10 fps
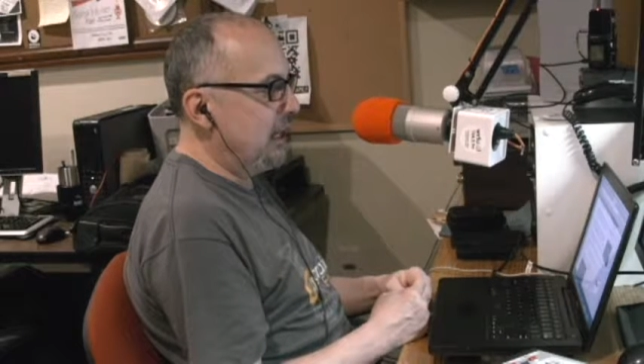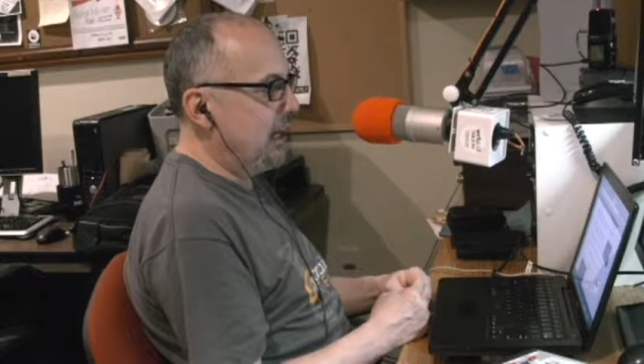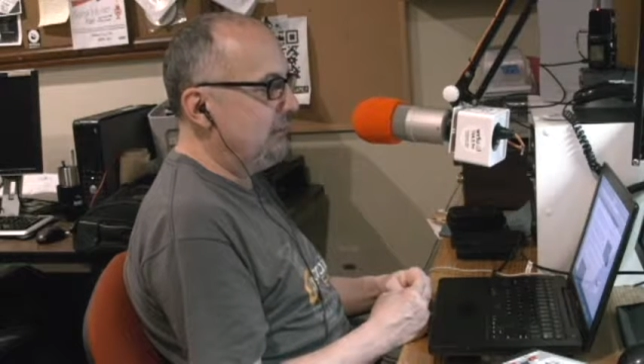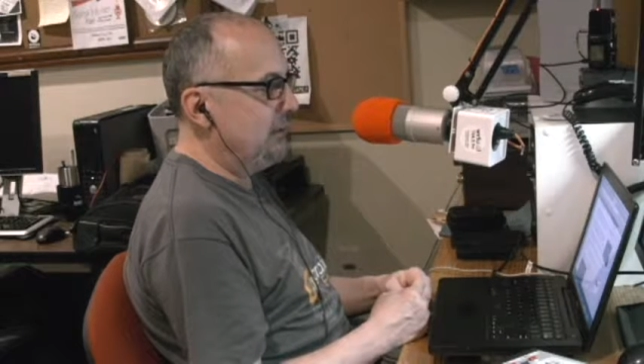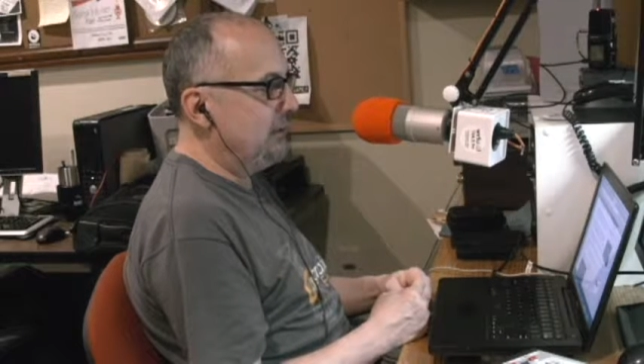
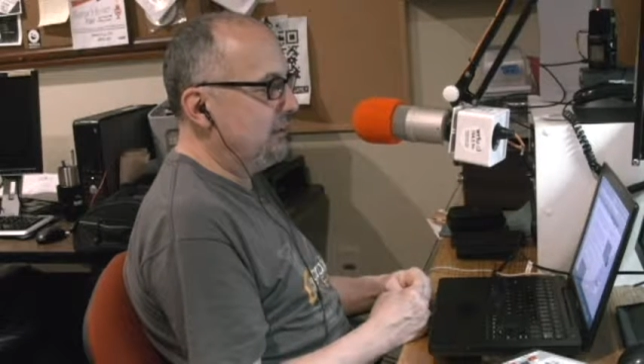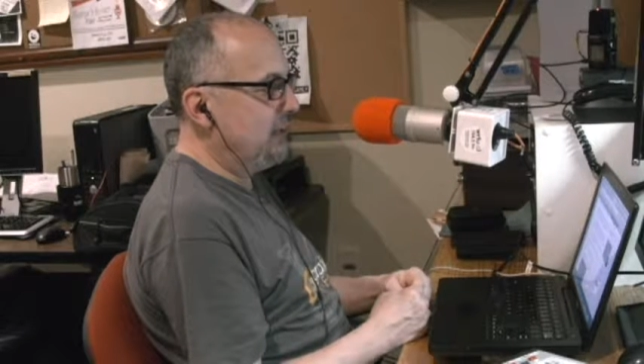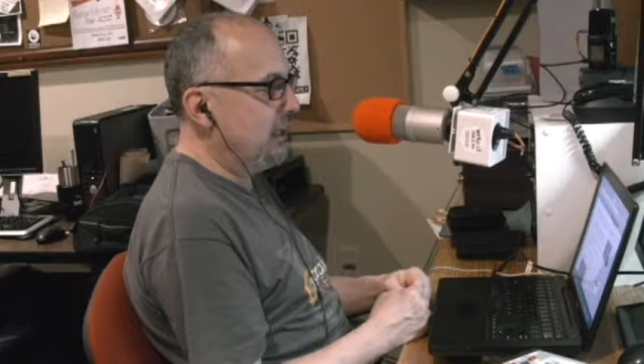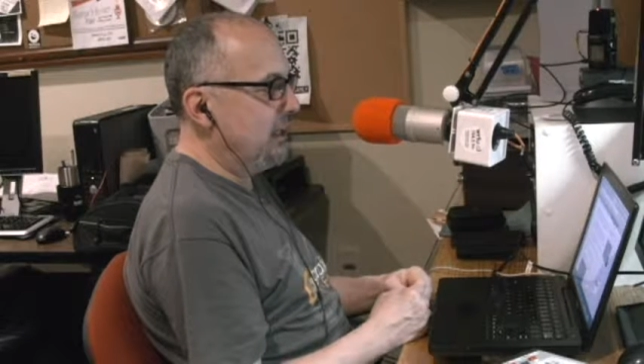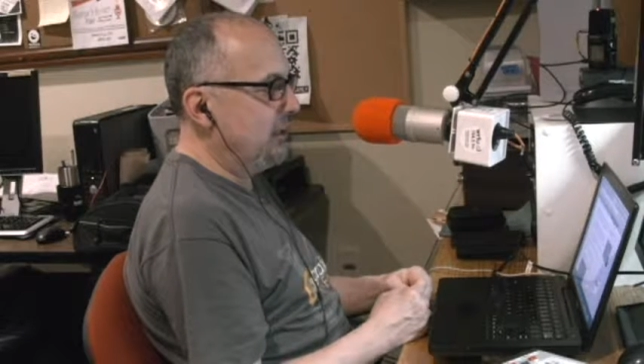advocates
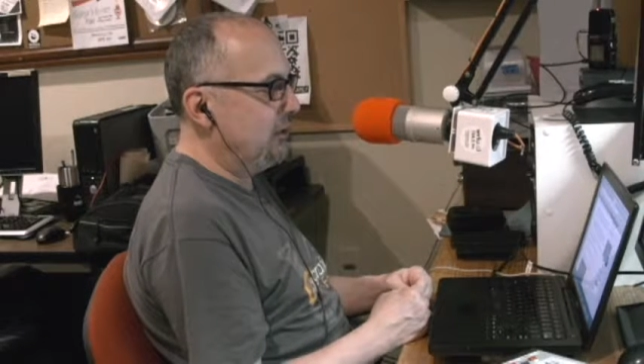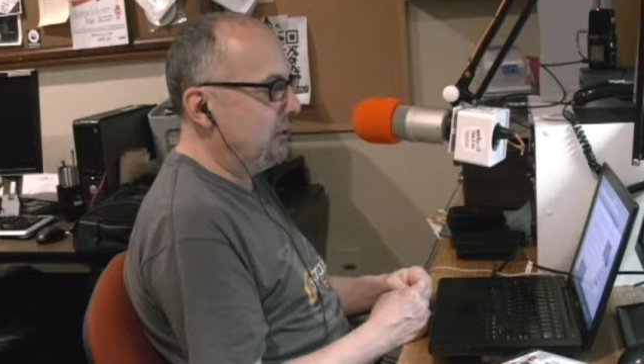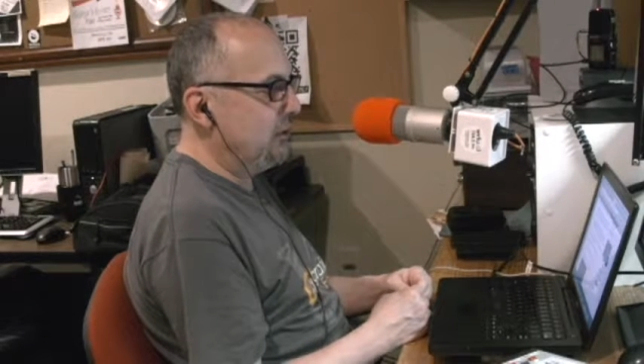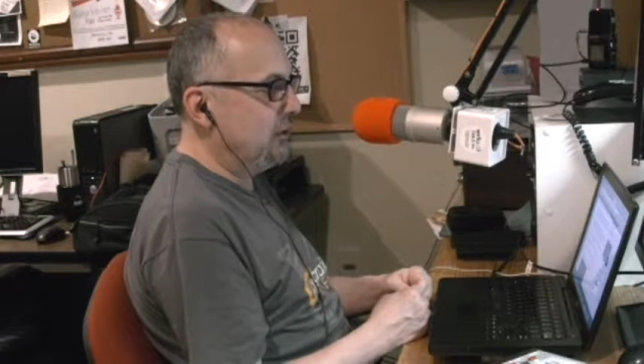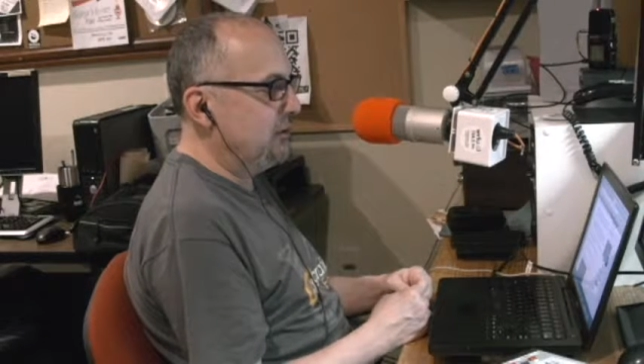say
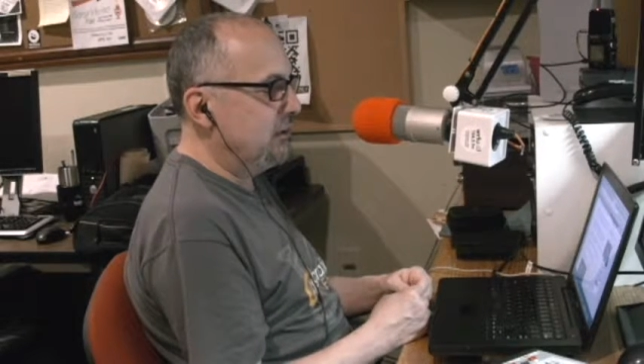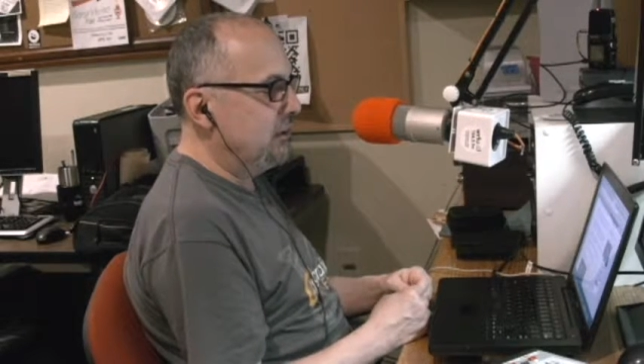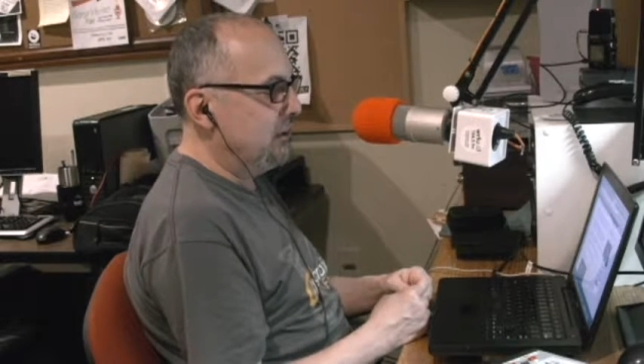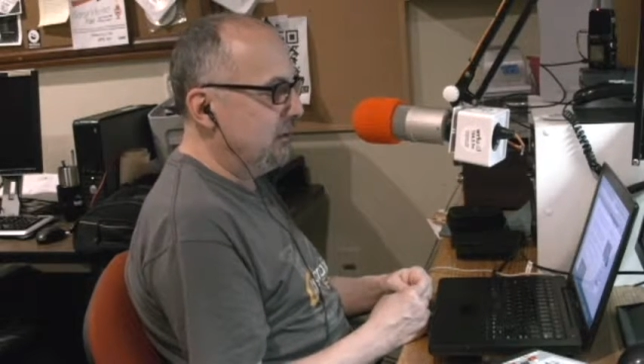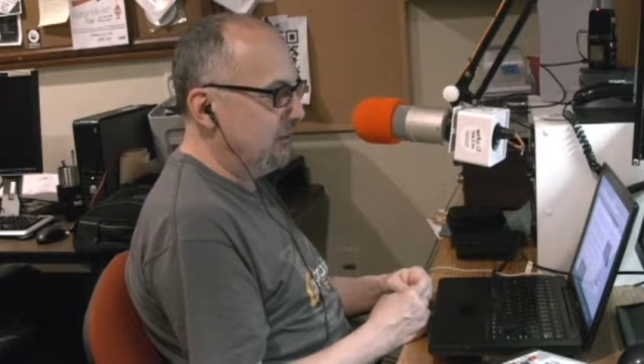encourage
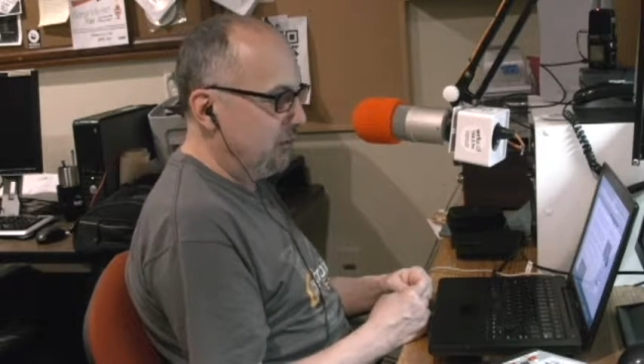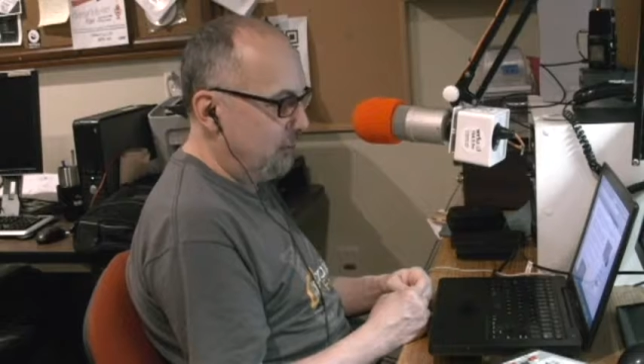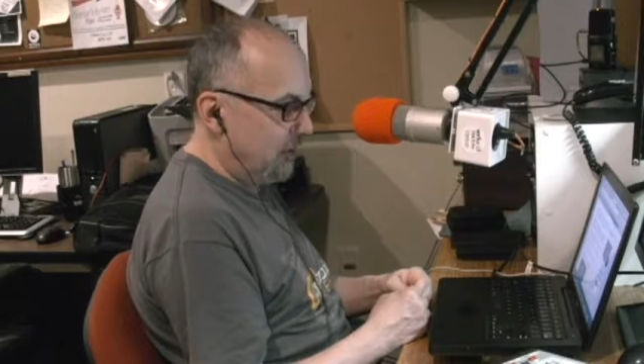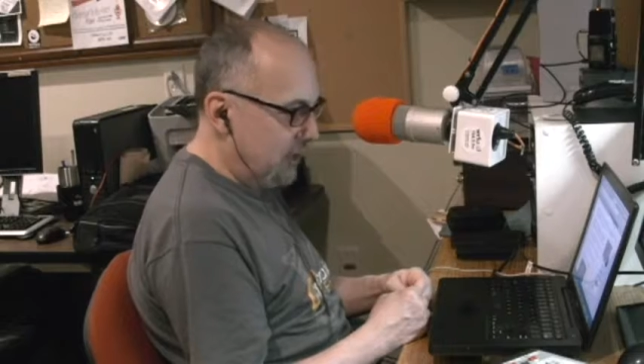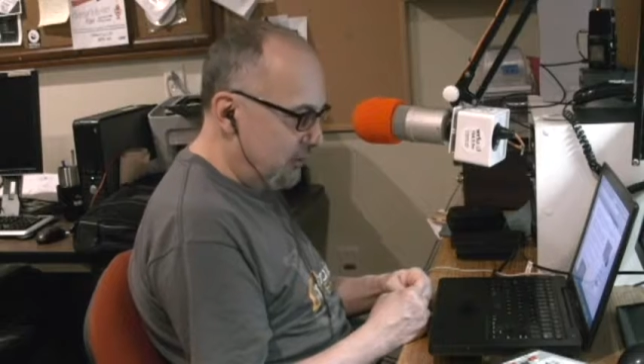
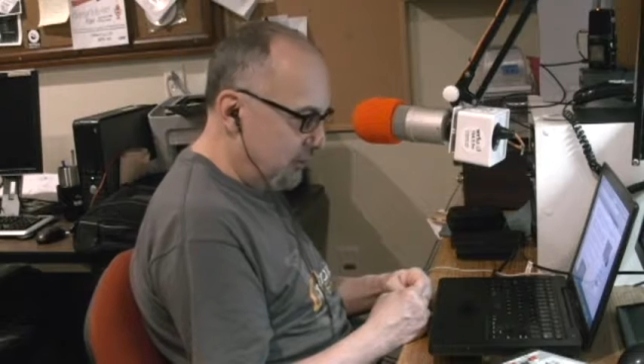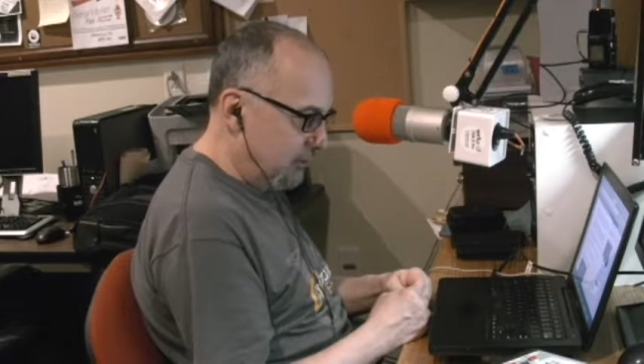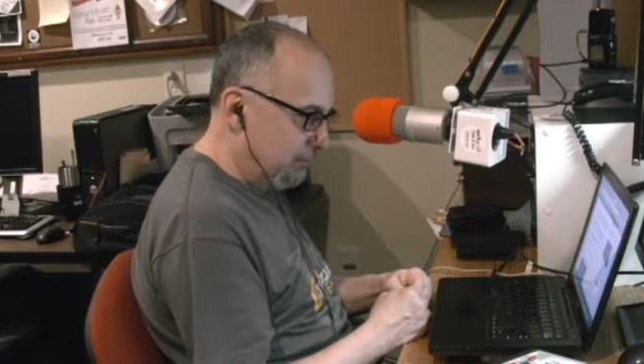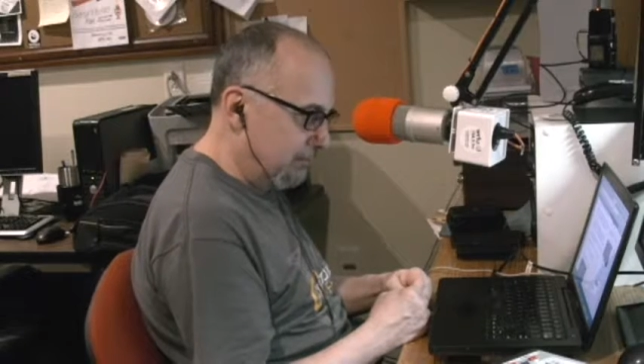discrimination.